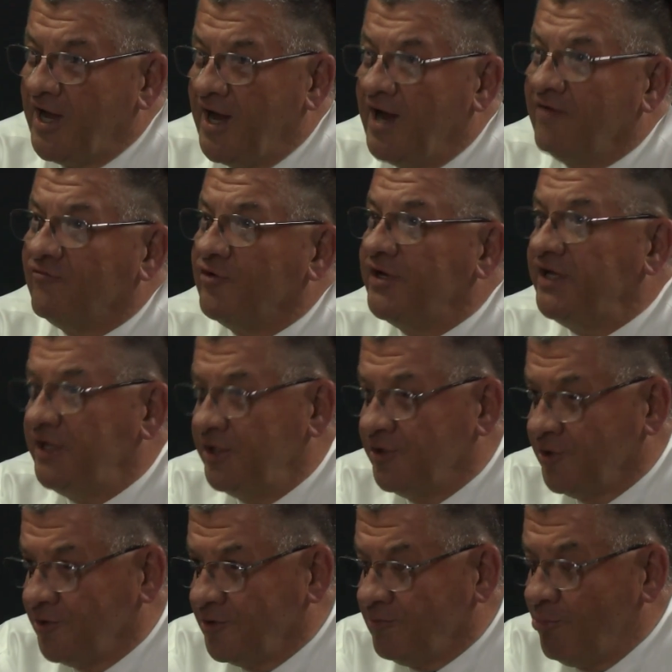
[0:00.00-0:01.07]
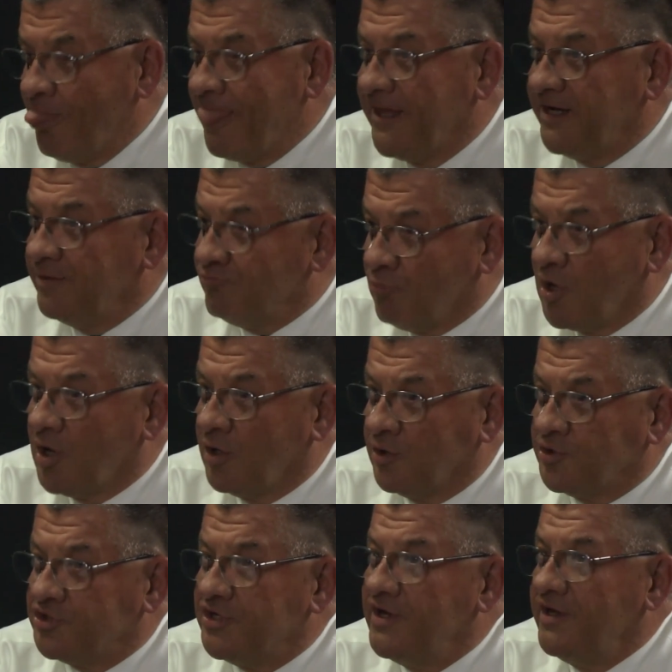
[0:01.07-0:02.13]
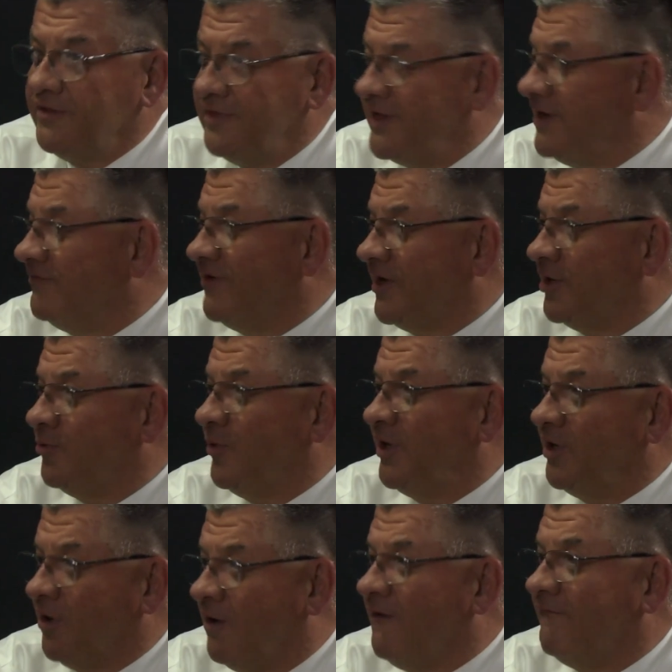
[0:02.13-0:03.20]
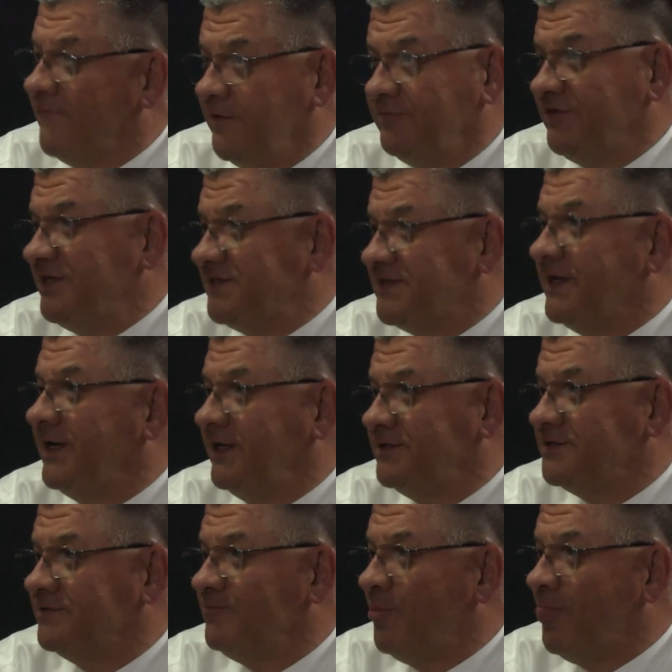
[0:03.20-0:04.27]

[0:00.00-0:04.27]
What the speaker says: Every year in March, they evaluate all 50 states.